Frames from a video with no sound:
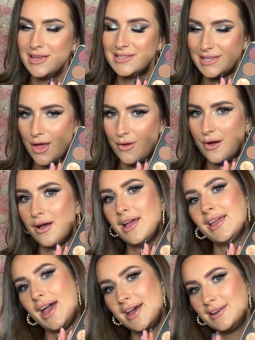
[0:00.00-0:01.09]
So
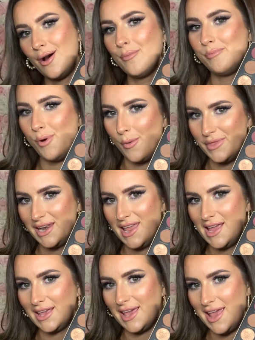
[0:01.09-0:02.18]
again, I'll pop the
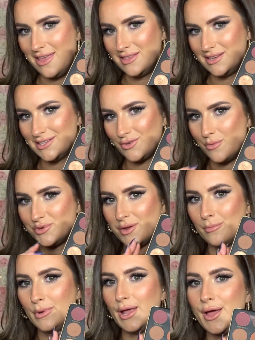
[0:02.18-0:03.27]
link in the description
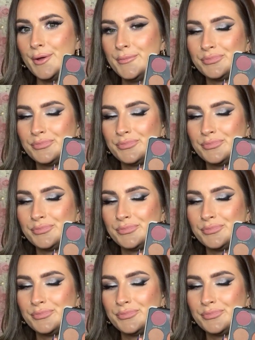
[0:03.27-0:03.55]
below.